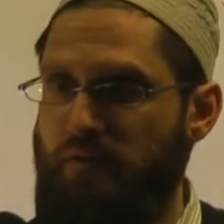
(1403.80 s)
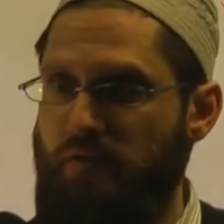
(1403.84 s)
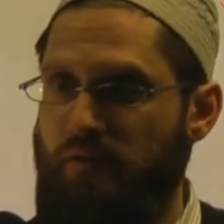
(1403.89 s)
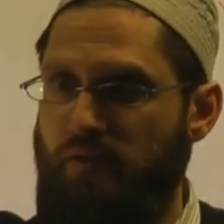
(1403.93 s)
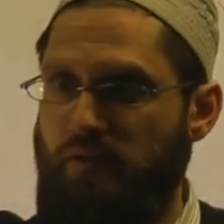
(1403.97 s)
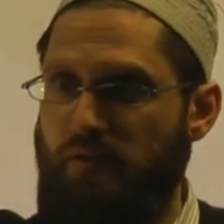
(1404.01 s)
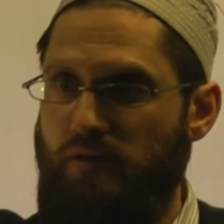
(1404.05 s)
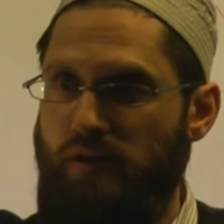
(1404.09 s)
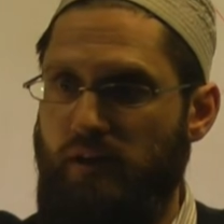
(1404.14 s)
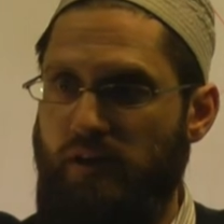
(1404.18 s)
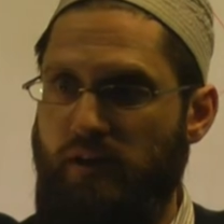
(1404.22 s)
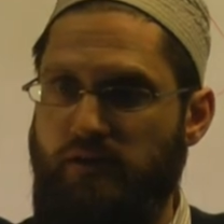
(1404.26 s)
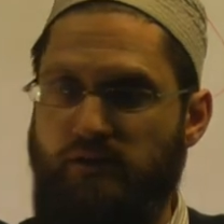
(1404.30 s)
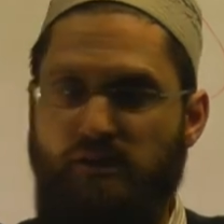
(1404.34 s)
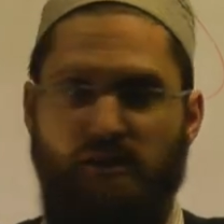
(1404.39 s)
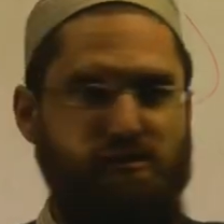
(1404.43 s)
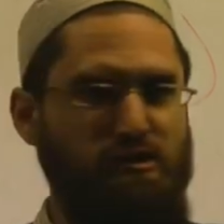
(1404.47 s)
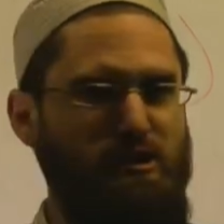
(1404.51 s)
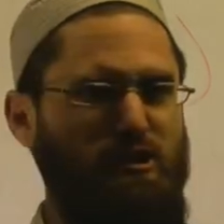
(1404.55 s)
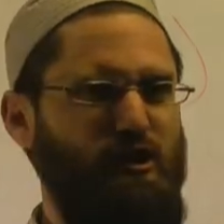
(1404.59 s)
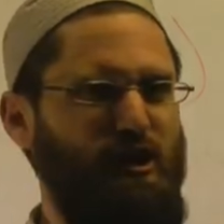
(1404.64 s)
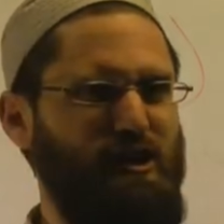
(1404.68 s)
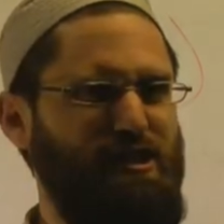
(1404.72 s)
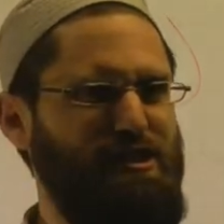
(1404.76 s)
Okay, so that was
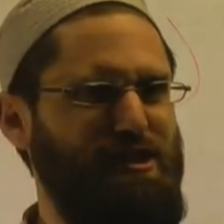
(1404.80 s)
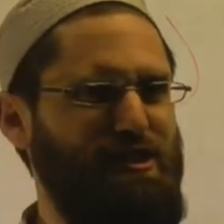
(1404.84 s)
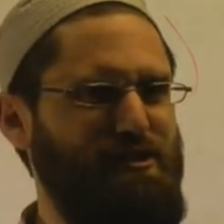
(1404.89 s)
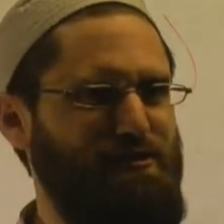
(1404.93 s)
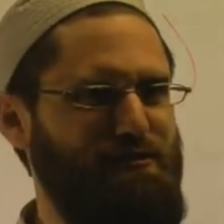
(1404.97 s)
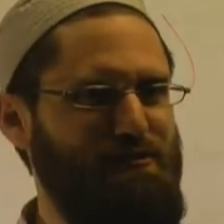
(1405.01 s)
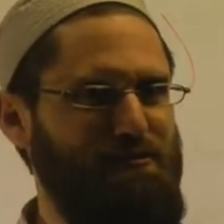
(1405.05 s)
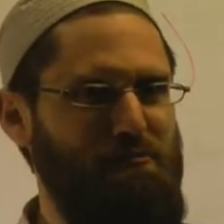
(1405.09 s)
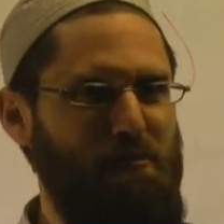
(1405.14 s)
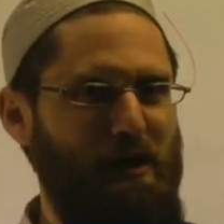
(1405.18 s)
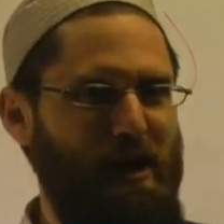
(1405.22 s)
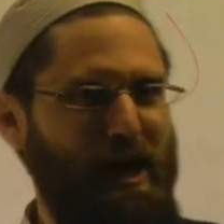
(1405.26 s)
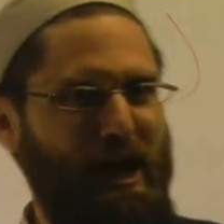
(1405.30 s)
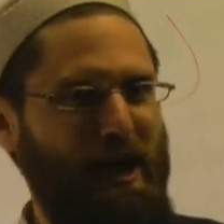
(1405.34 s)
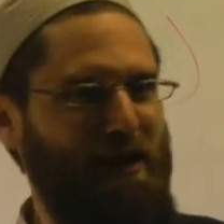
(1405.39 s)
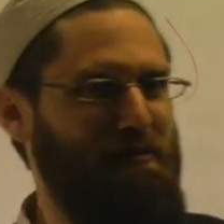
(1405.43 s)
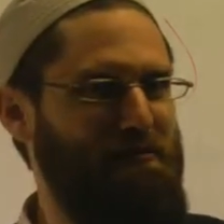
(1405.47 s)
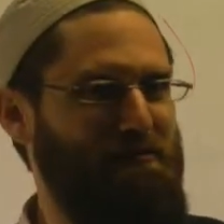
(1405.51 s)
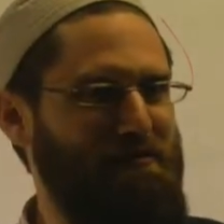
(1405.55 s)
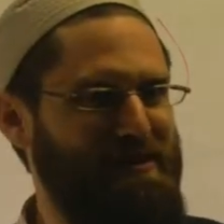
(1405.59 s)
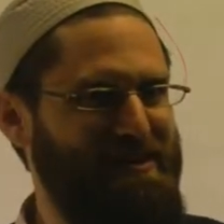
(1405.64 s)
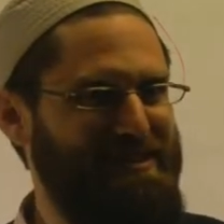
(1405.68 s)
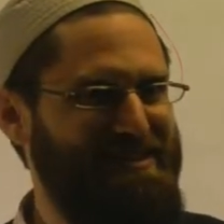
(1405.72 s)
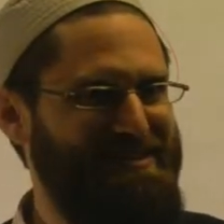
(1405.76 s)
a nice little way out
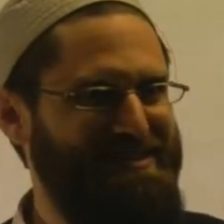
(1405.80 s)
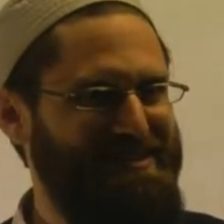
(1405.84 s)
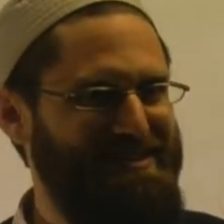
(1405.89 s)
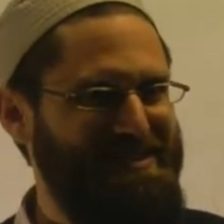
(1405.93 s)
of it.